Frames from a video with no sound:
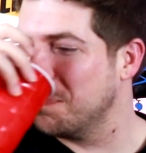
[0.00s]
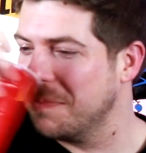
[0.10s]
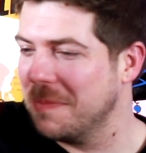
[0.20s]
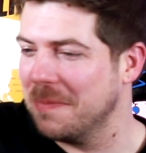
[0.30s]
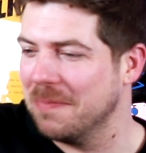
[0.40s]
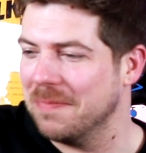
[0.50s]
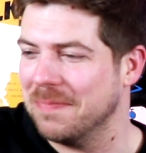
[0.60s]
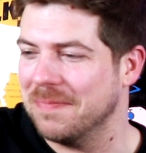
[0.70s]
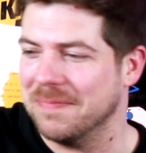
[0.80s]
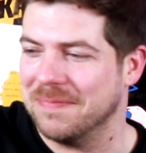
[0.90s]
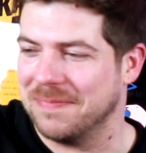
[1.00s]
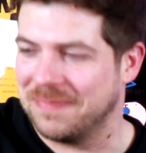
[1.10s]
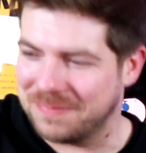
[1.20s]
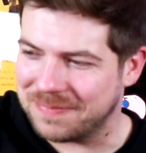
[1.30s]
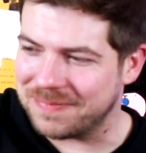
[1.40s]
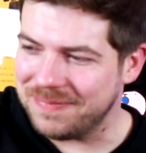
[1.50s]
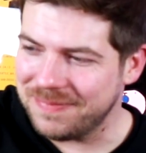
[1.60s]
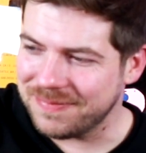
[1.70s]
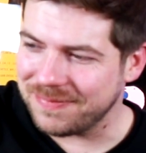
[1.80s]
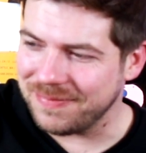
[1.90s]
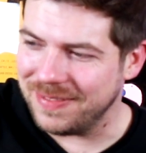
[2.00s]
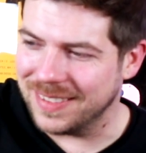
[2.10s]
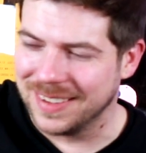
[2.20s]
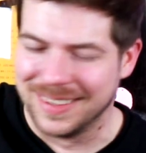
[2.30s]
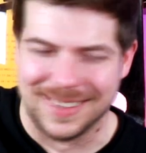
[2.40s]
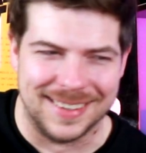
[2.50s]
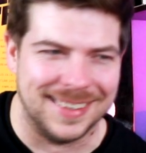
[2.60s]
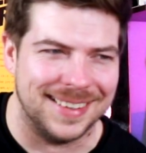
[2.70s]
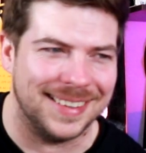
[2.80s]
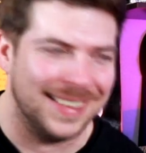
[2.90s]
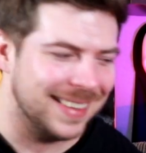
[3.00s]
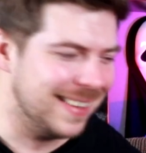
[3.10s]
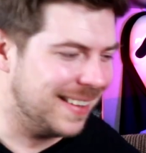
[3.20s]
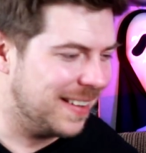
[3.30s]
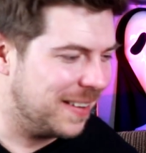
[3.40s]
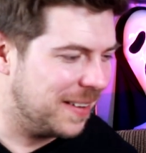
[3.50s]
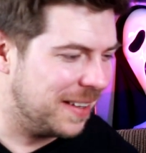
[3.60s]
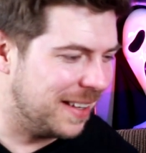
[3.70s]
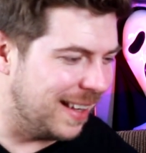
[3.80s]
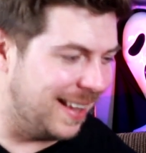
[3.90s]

This person isn't speaking.